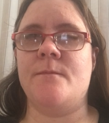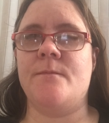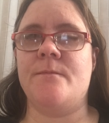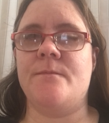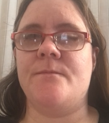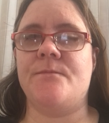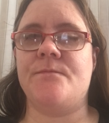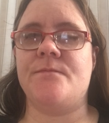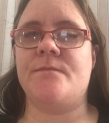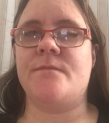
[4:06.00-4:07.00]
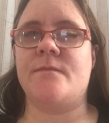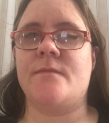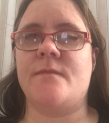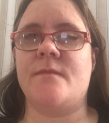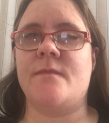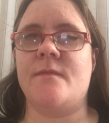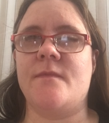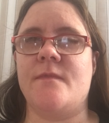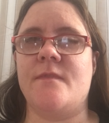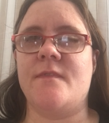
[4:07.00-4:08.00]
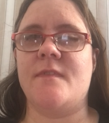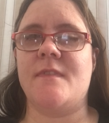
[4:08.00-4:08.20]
(silence)